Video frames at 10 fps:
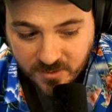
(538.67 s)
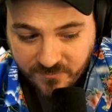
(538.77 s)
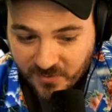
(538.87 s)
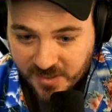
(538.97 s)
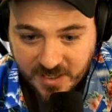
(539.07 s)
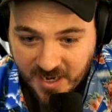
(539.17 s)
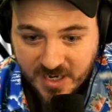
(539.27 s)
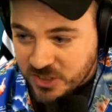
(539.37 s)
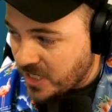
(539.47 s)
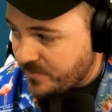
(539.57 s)
Fucking
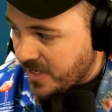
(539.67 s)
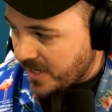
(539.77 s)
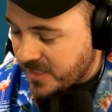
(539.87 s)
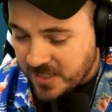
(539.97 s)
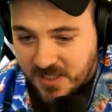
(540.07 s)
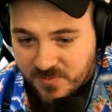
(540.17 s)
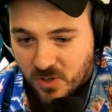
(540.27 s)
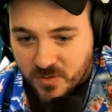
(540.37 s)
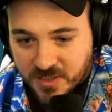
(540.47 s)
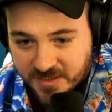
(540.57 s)
ASAP. I can't keep
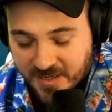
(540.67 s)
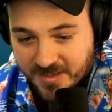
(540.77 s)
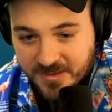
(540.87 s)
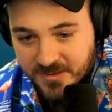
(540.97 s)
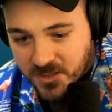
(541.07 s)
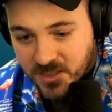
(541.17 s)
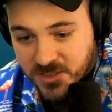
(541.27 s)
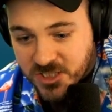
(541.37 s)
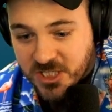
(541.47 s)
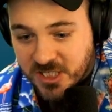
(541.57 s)
going like that.
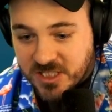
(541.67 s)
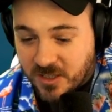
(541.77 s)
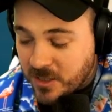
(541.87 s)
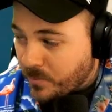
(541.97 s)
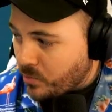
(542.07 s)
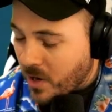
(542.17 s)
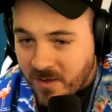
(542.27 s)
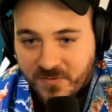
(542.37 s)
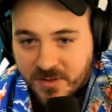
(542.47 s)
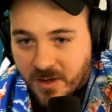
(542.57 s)
Six. Look at the
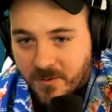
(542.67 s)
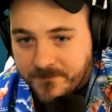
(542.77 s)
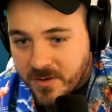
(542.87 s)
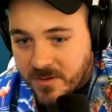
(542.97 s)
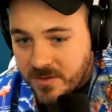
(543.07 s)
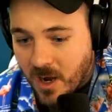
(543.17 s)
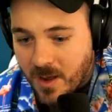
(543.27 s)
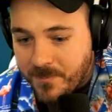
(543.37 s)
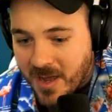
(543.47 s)
profit though. Not